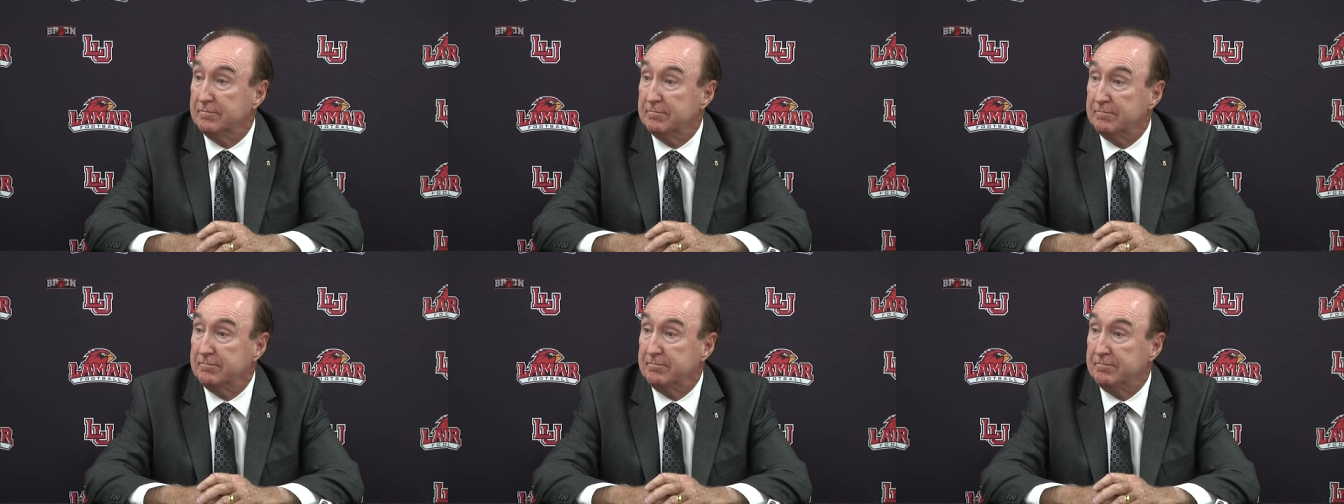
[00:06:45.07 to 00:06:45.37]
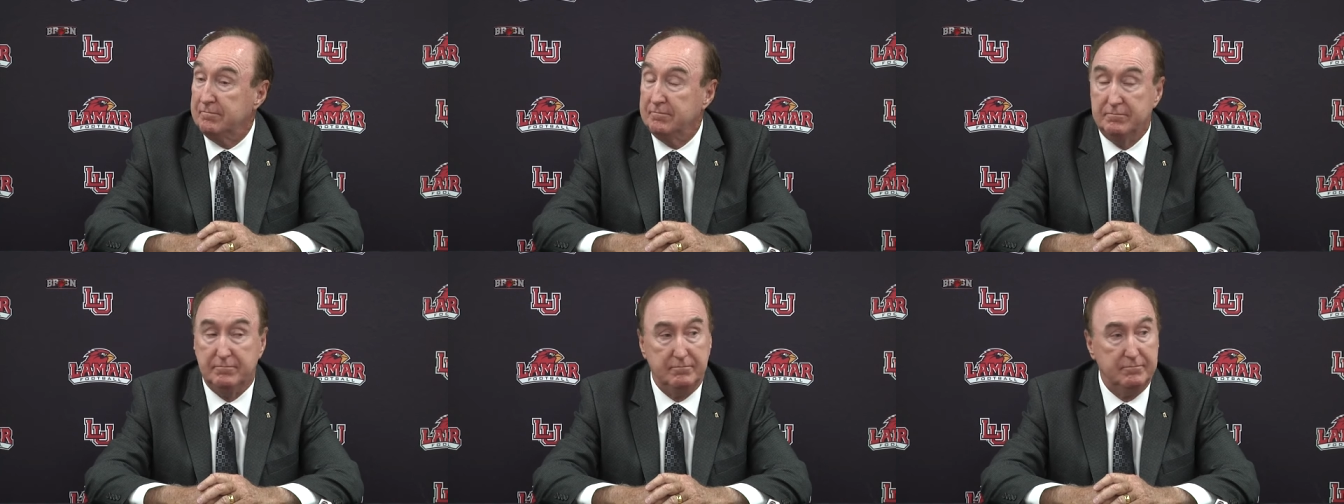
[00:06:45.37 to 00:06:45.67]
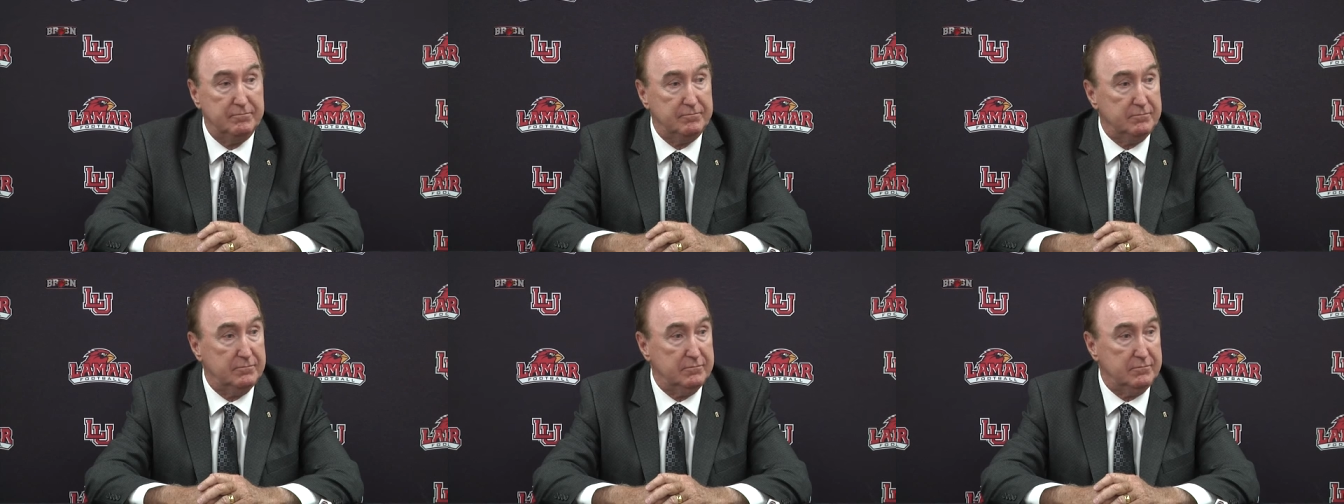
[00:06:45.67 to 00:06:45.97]
Coach, what
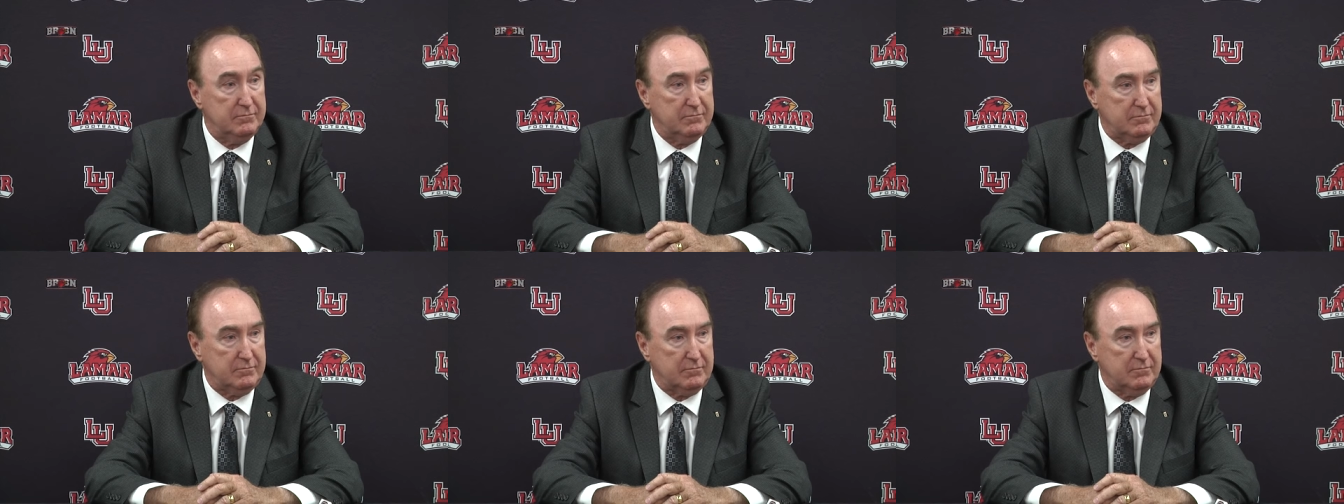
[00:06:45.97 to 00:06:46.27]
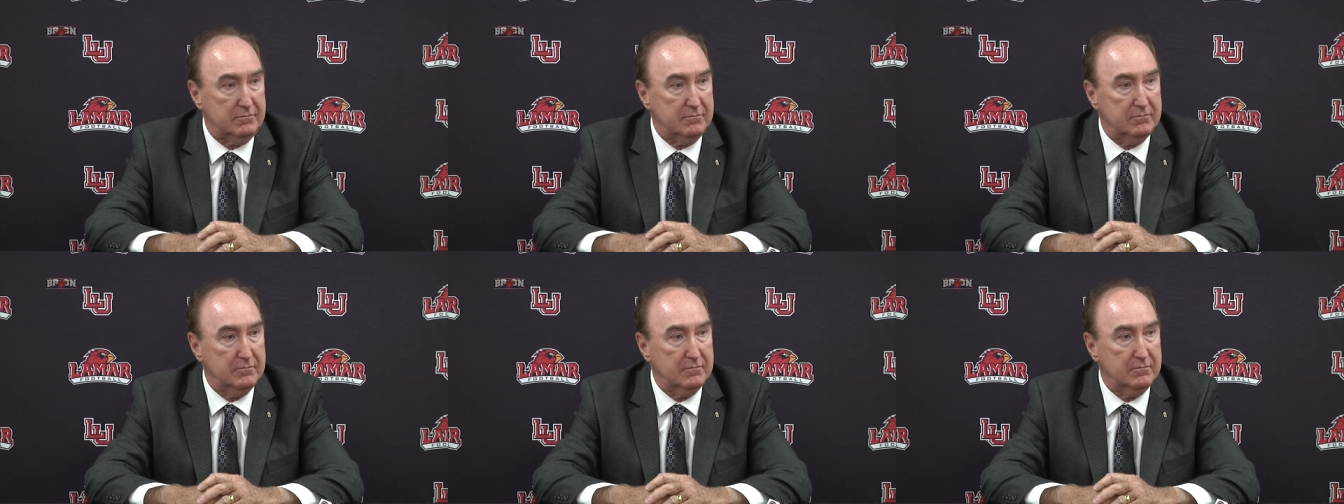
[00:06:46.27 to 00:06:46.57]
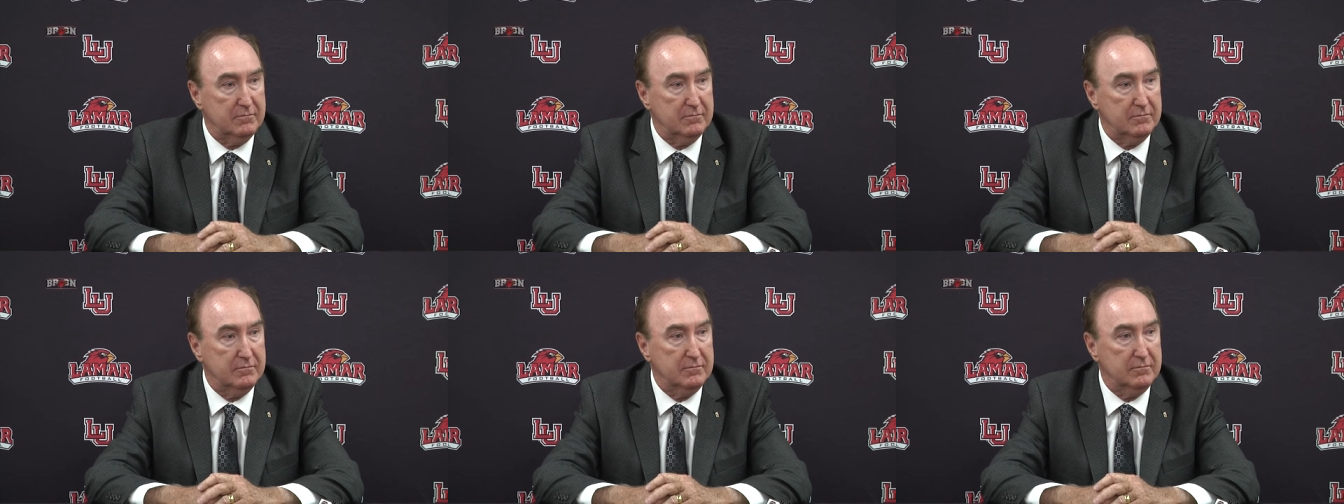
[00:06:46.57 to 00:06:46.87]
was the
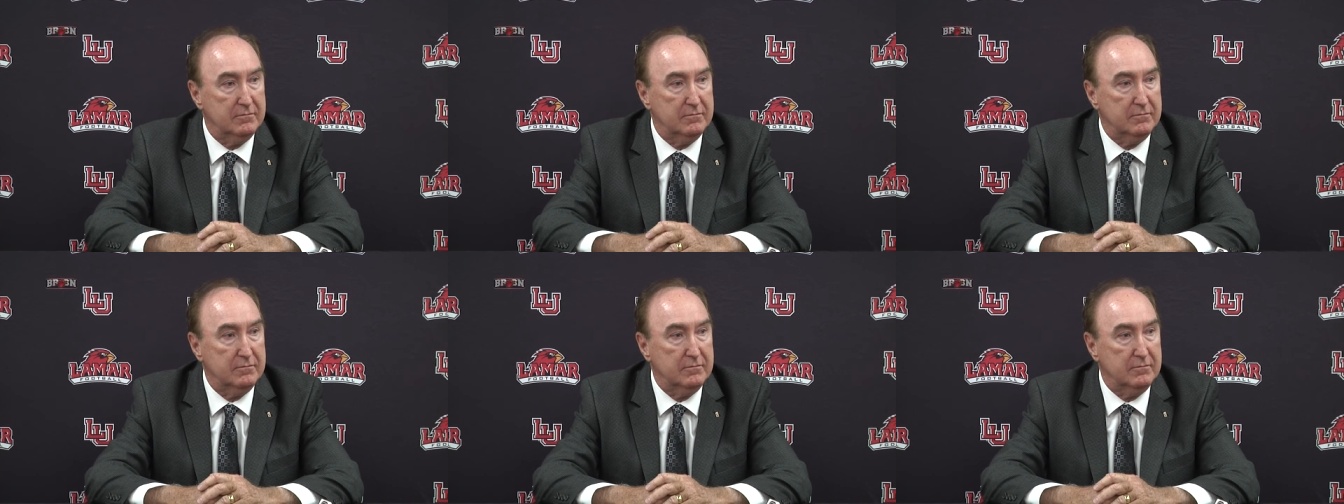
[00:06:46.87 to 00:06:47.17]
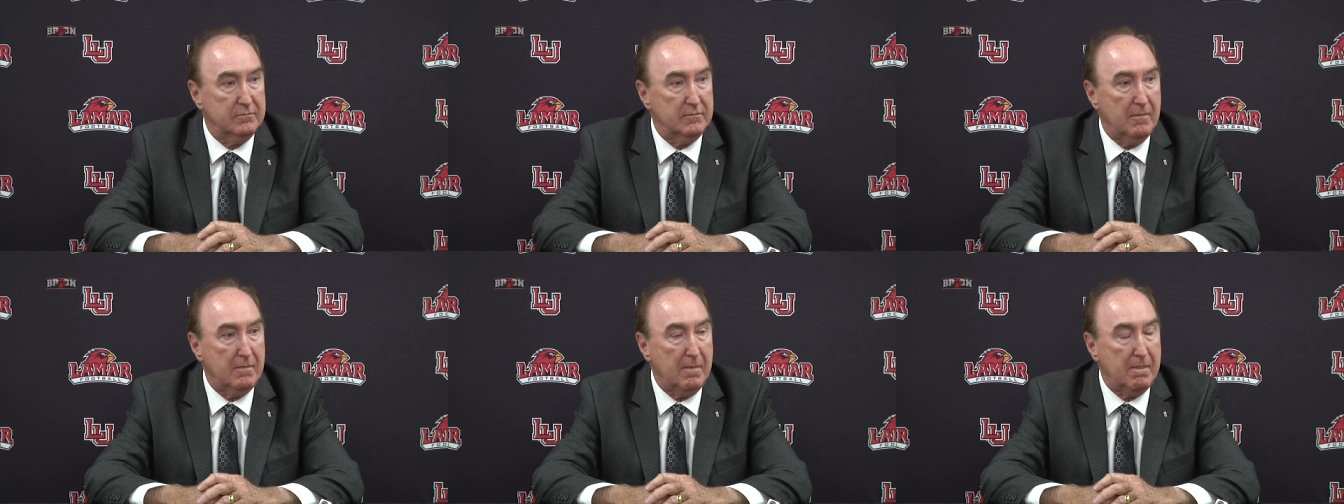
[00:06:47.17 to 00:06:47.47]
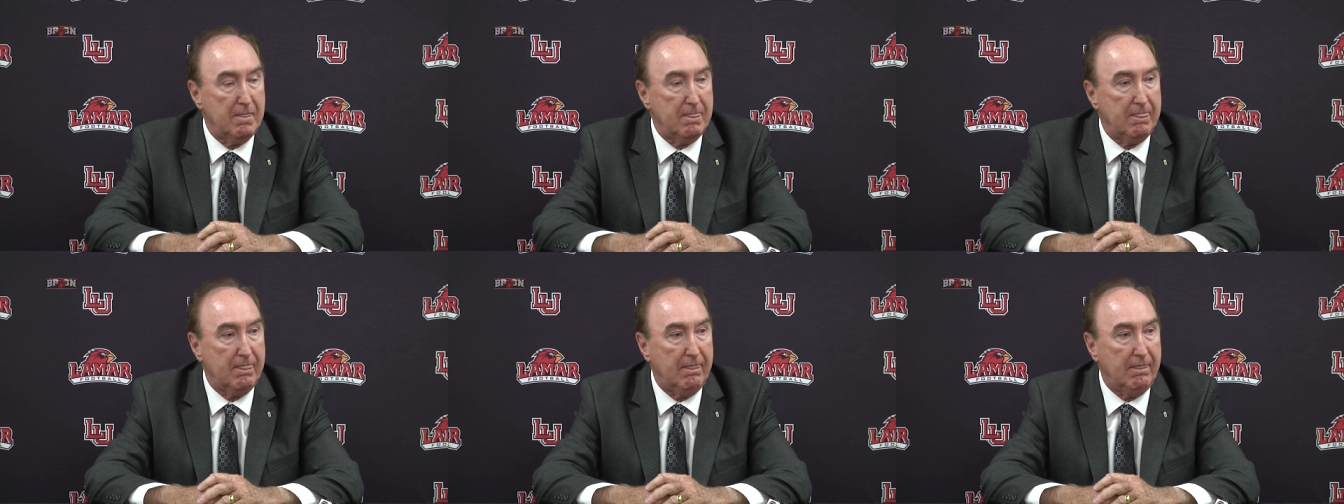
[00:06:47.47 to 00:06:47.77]
determining factor to make
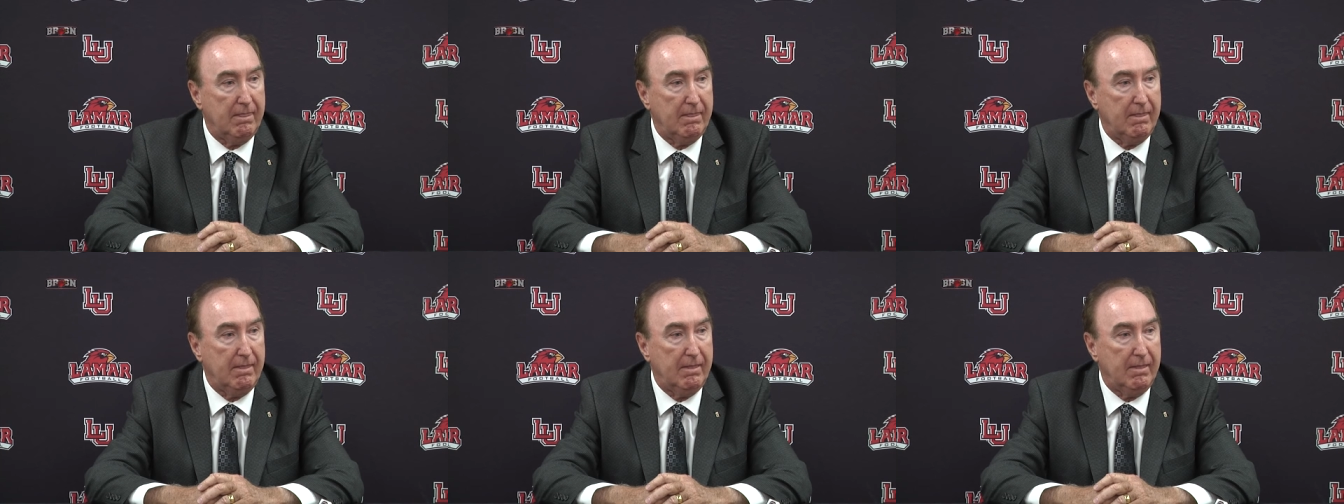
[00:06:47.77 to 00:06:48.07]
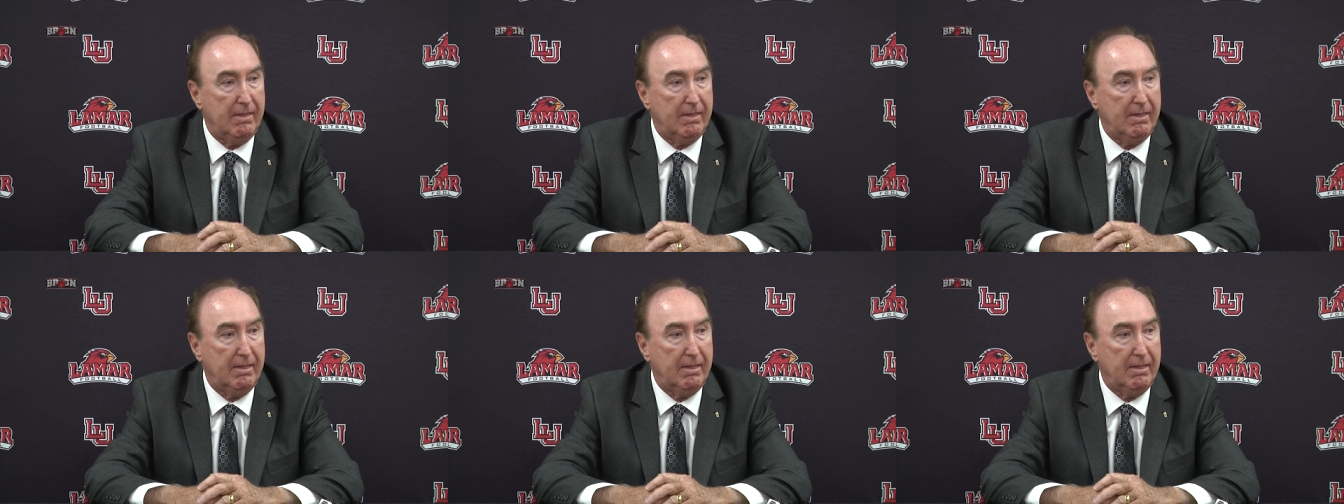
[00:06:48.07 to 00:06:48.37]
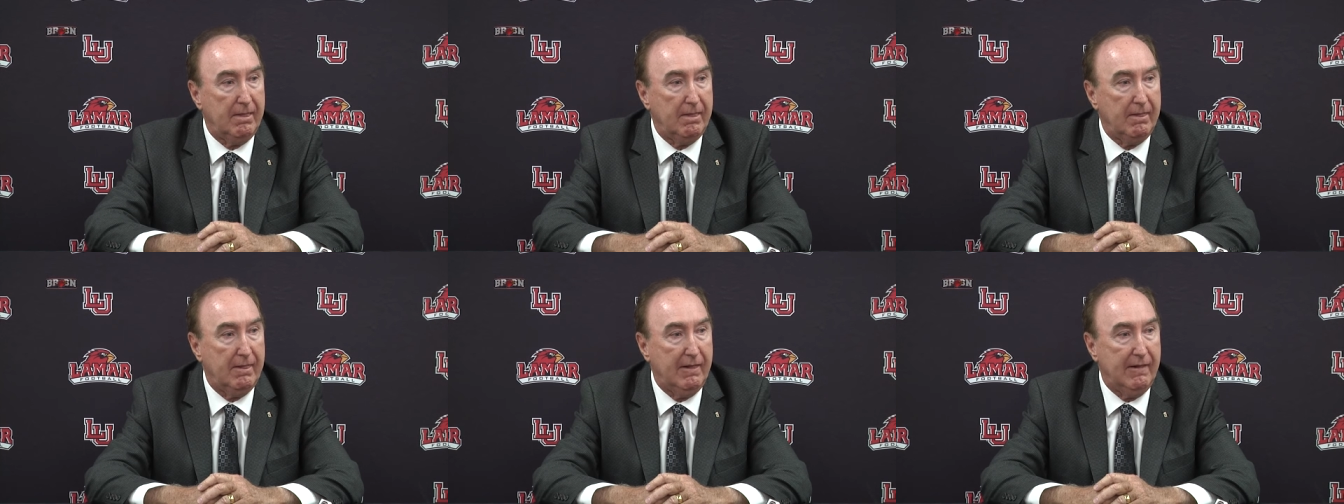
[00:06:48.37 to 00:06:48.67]
you decide
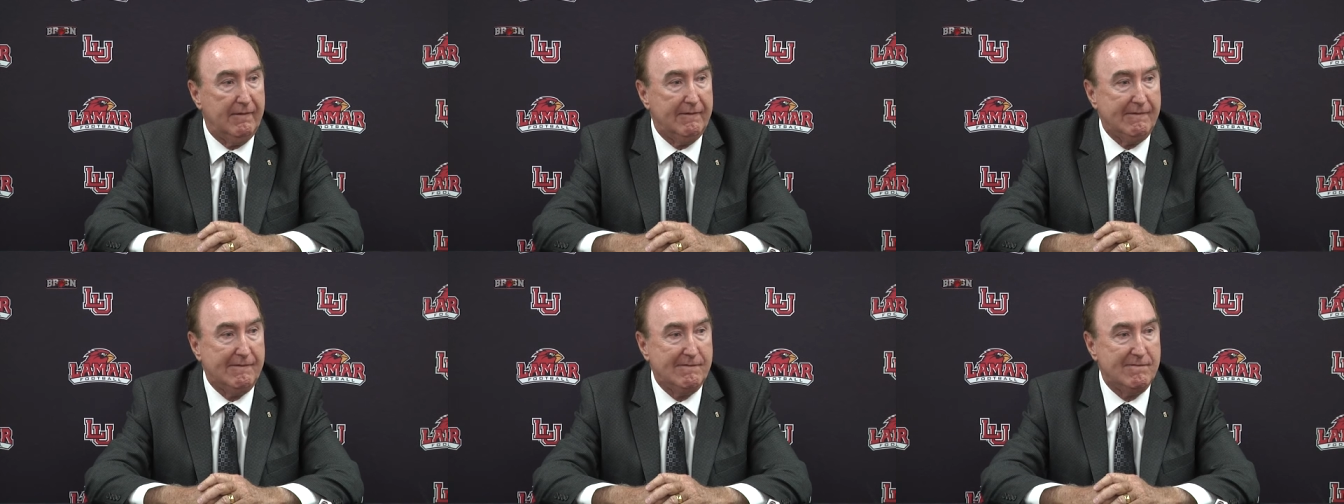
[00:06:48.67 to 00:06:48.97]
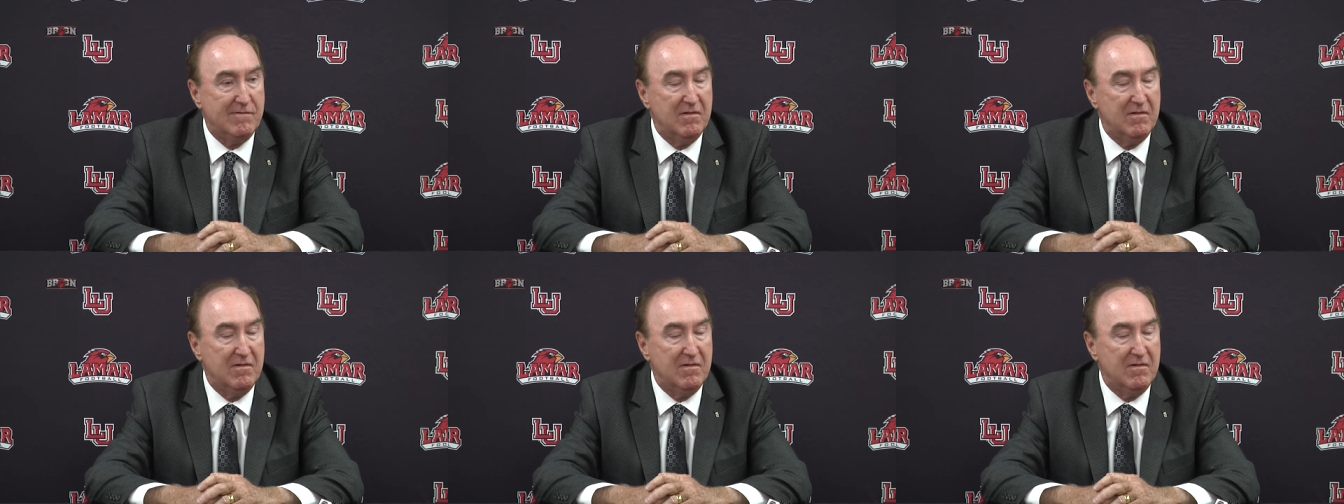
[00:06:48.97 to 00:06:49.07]
now's the time?